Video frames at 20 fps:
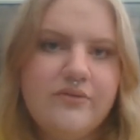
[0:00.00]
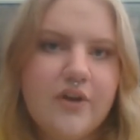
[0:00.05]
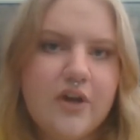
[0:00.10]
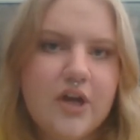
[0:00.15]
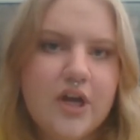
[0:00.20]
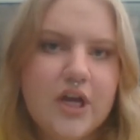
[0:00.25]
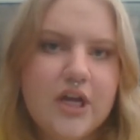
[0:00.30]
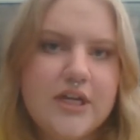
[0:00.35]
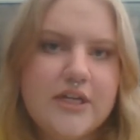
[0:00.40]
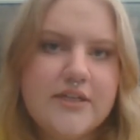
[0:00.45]

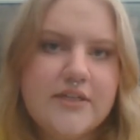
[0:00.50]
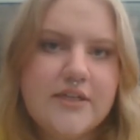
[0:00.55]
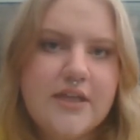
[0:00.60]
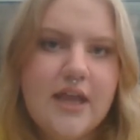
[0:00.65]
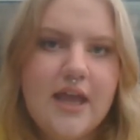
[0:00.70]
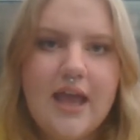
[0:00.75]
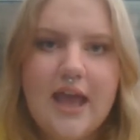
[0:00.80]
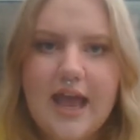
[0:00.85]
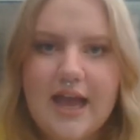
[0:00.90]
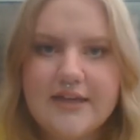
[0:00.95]
fungus,
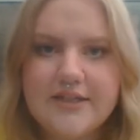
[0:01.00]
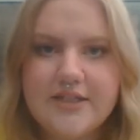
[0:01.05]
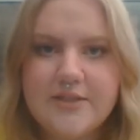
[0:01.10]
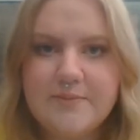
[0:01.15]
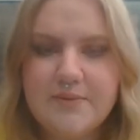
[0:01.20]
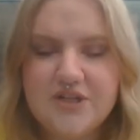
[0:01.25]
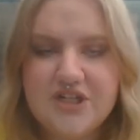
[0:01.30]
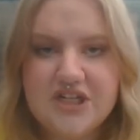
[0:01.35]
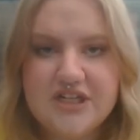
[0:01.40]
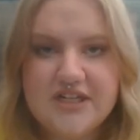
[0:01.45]

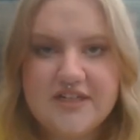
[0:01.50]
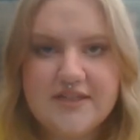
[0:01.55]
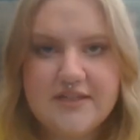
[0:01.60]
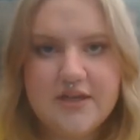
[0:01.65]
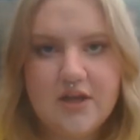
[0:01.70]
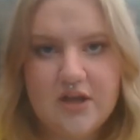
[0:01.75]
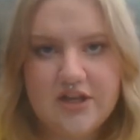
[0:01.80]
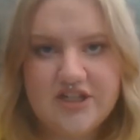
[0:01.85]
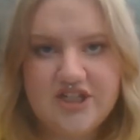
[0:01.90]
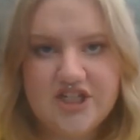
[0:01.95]
Aspergillus
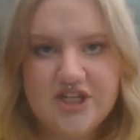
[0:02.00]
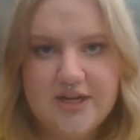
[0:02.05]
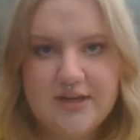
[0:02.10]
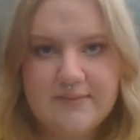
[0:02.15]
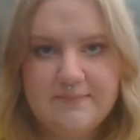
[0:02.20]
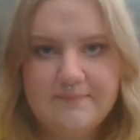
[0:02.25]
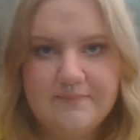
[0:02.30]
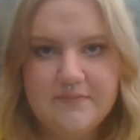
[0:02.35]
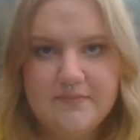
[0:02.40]
niger.